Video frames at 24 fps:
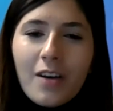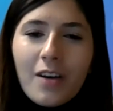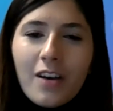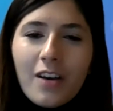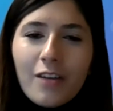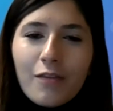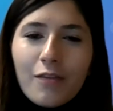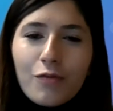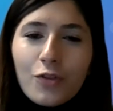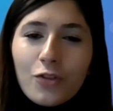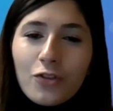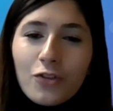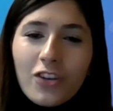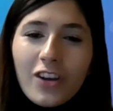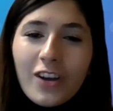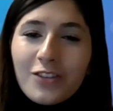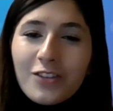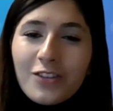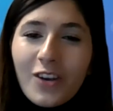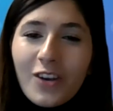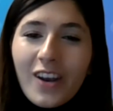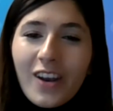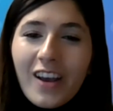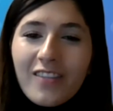Unfortunately, I
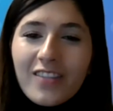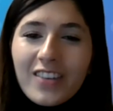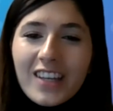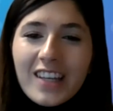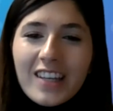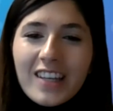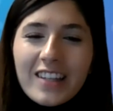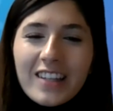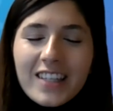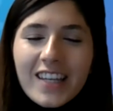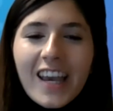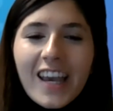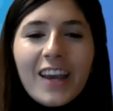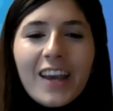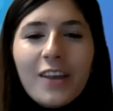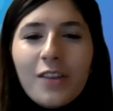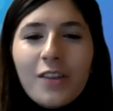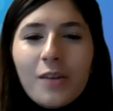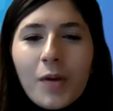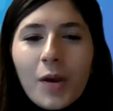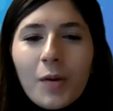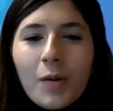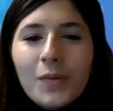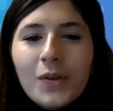don't have an ETA at
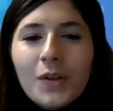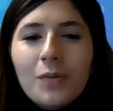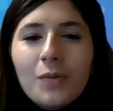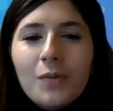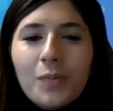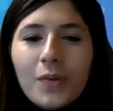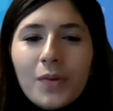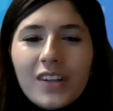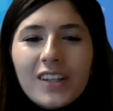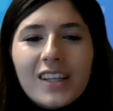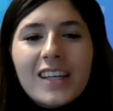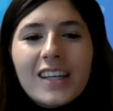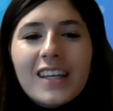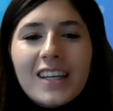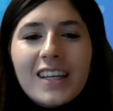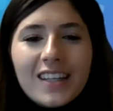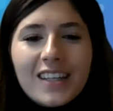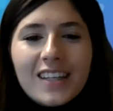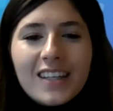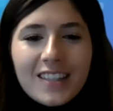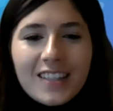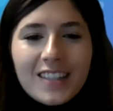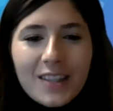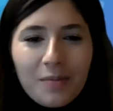the moment, but it
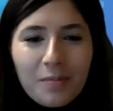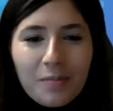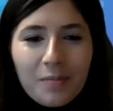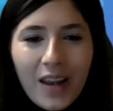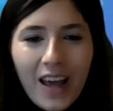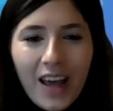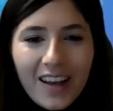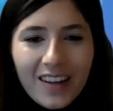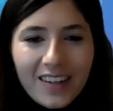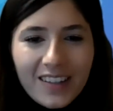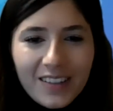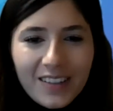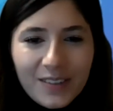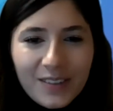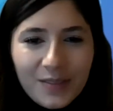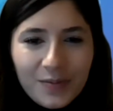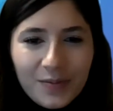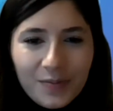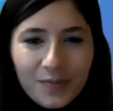is the plan.